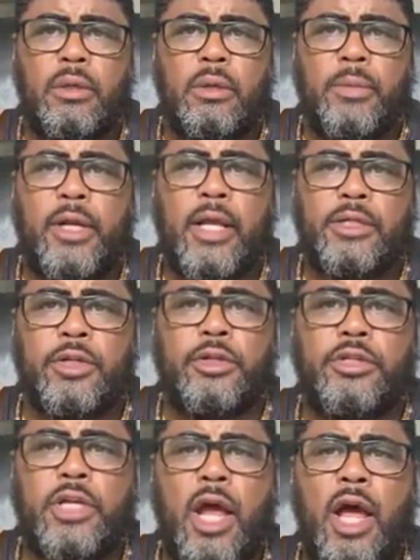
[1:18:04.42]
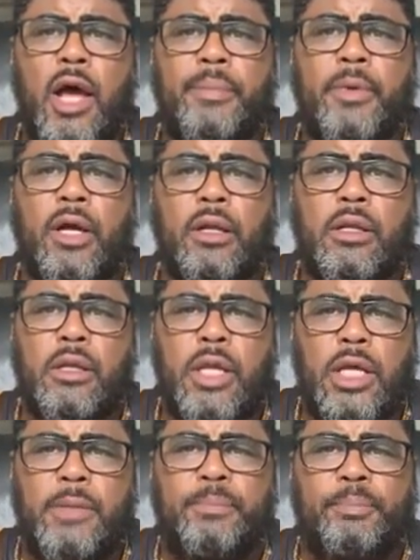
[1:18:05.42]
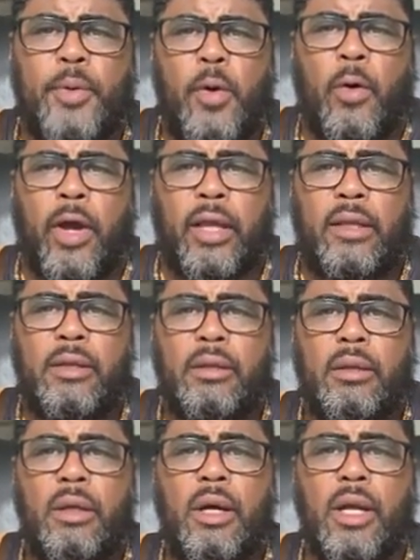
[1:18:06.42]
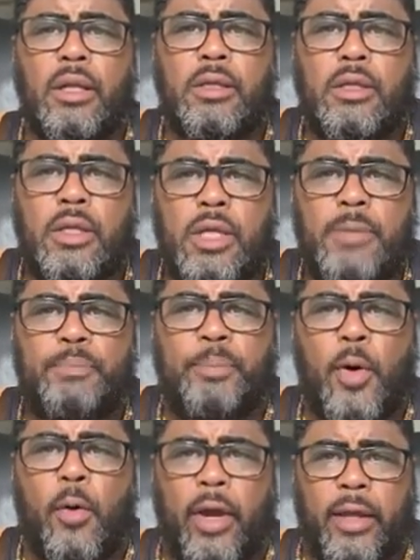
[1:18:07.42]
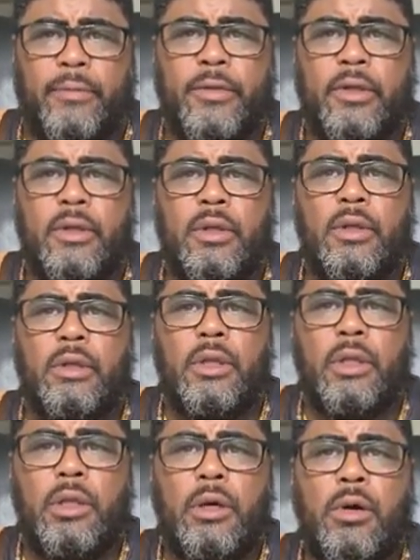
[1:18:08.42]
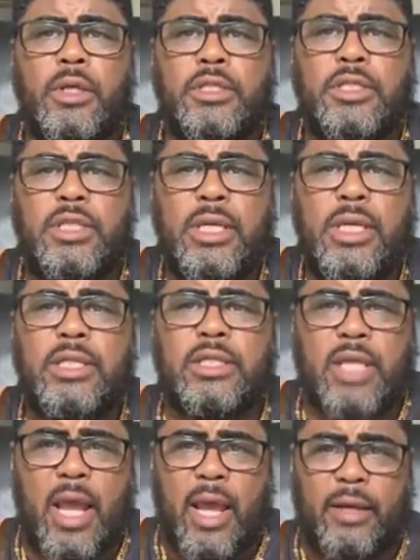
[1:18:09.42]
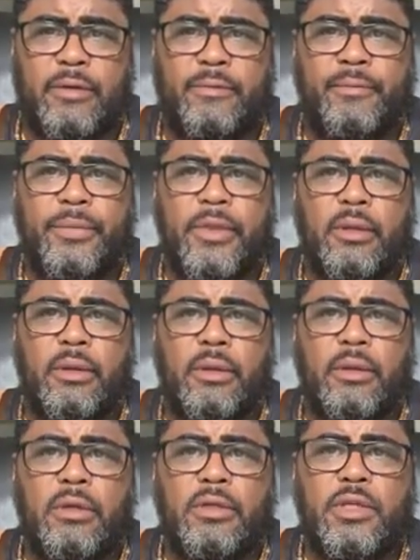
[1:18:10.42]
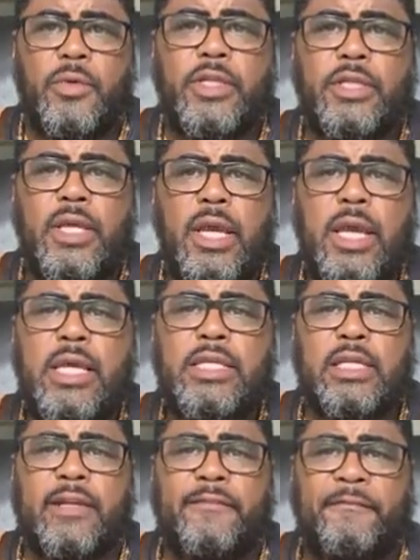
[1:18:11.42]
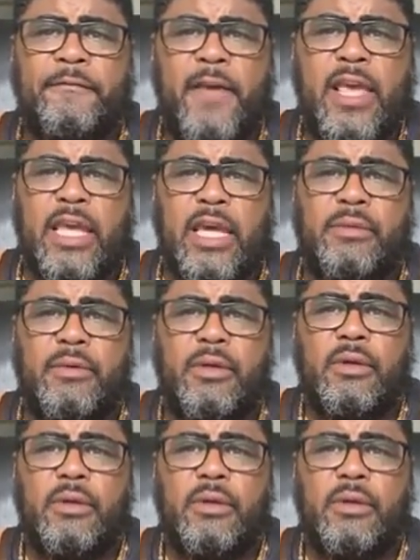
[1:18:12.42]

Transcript: But at your job, a good boy, a good boy, the Lord sees that. So it's easy to fake it